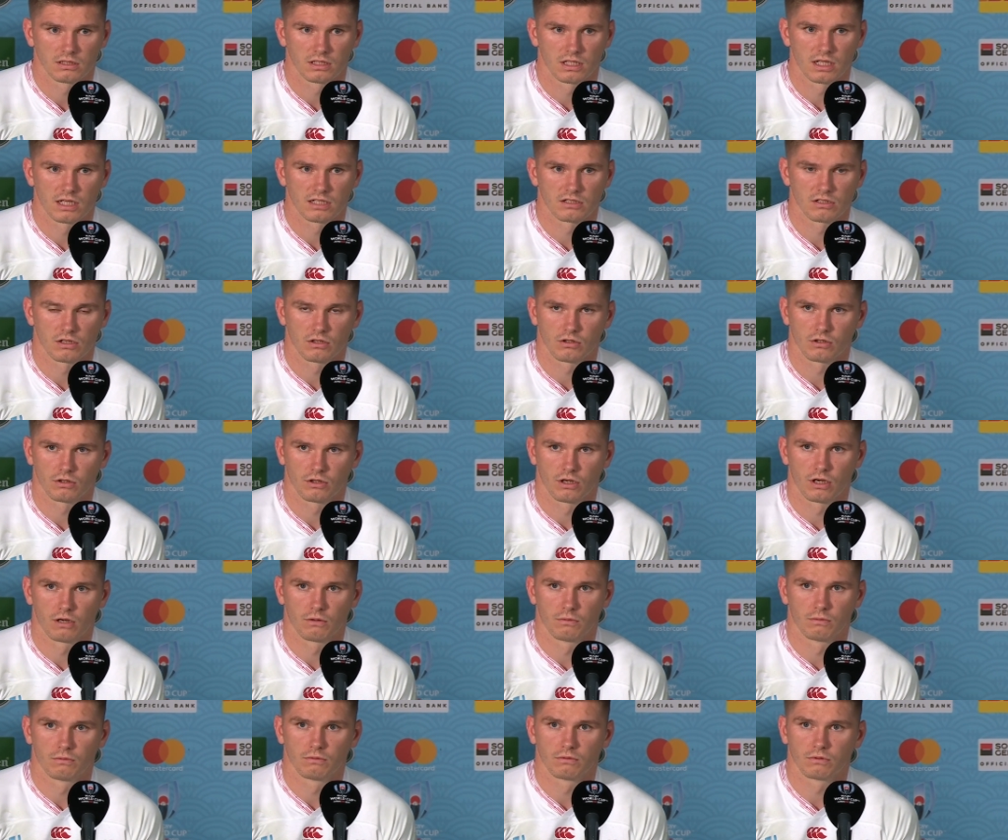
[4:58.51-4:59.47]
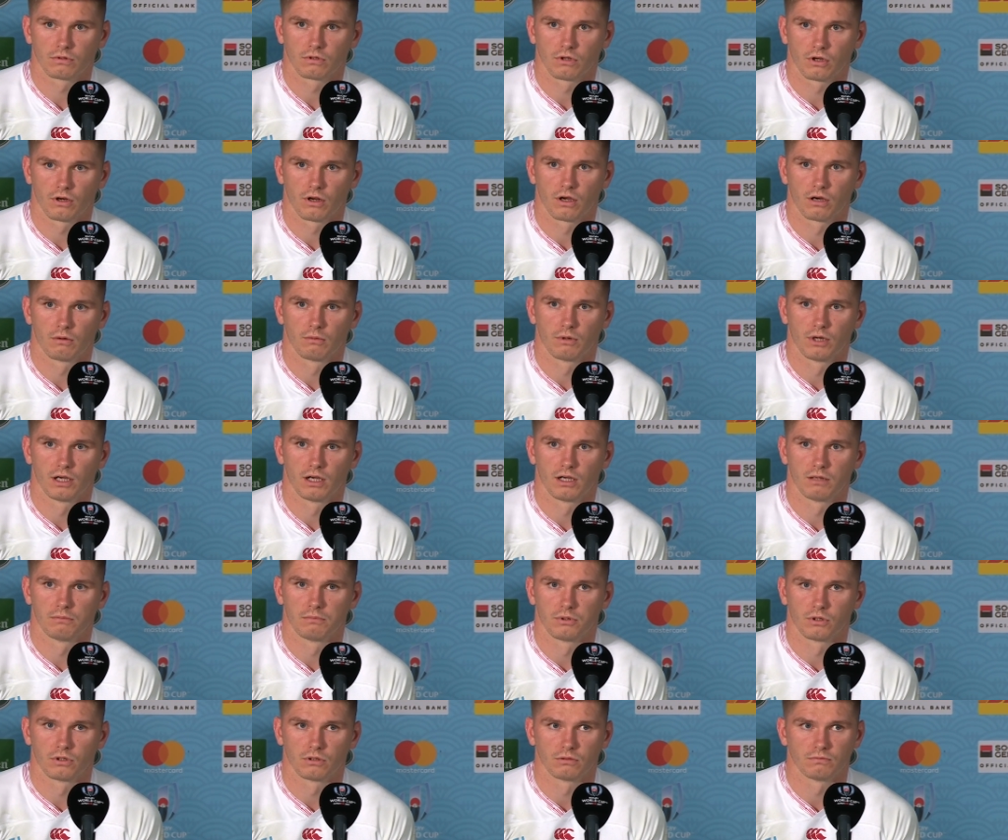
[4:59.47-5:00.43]
today's not gone our gone our
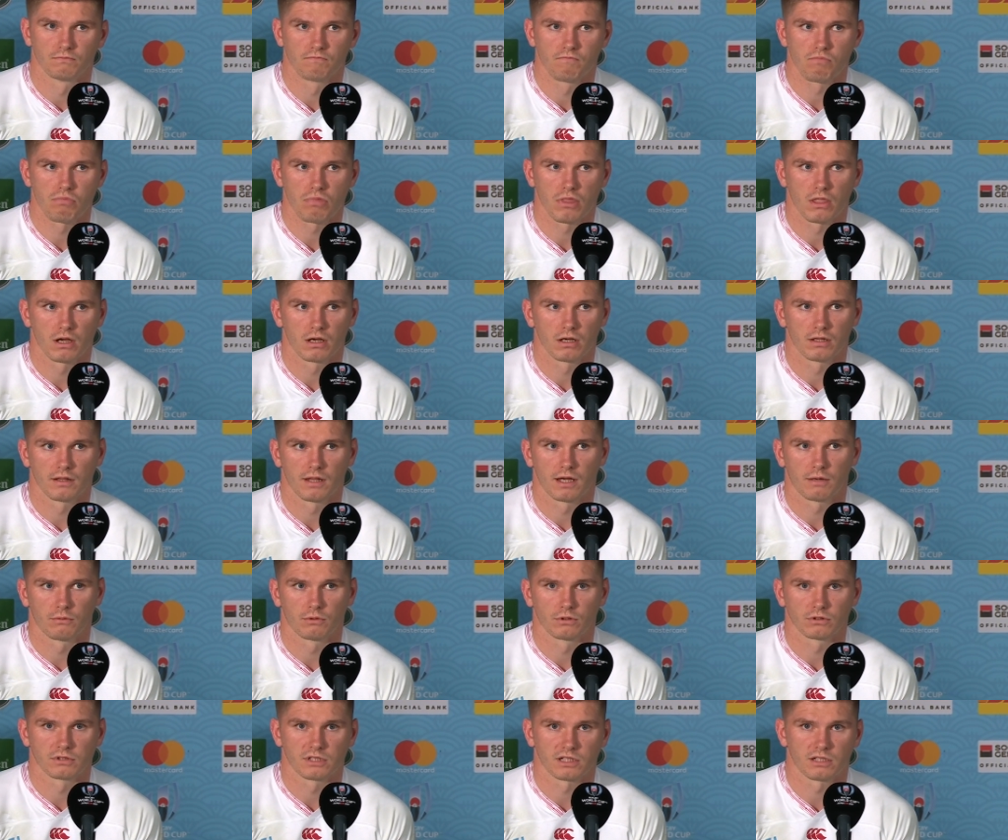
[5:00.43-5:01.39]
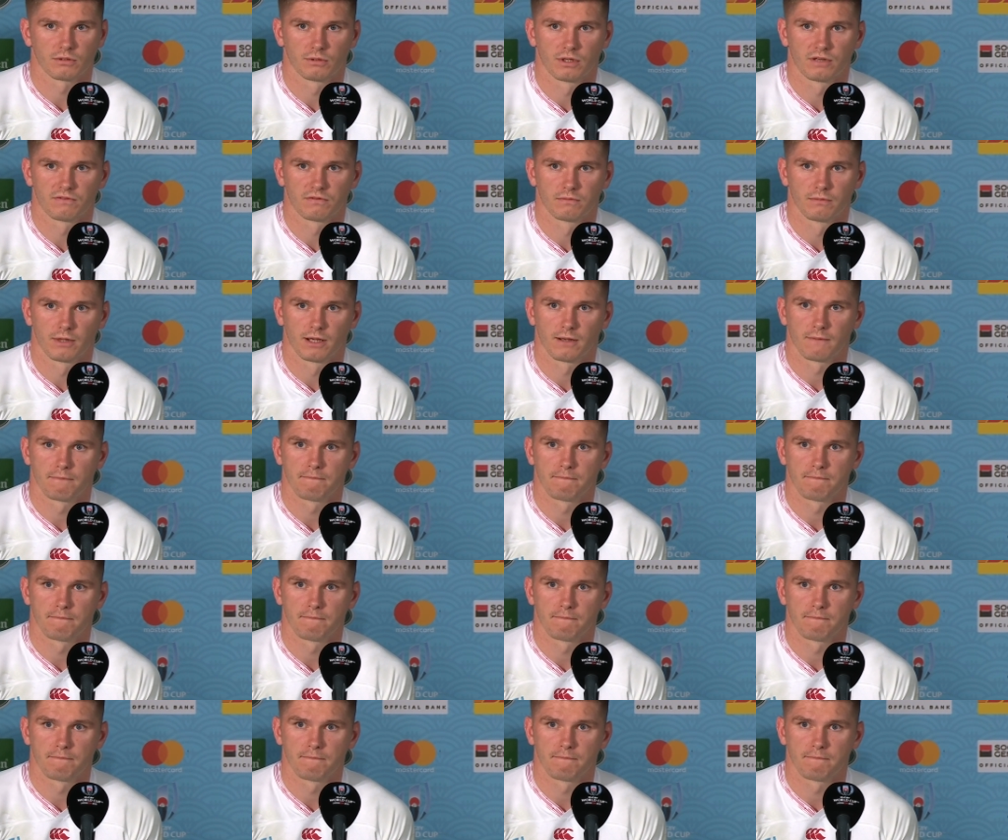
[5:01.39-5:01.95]
way, but uh, that won't take away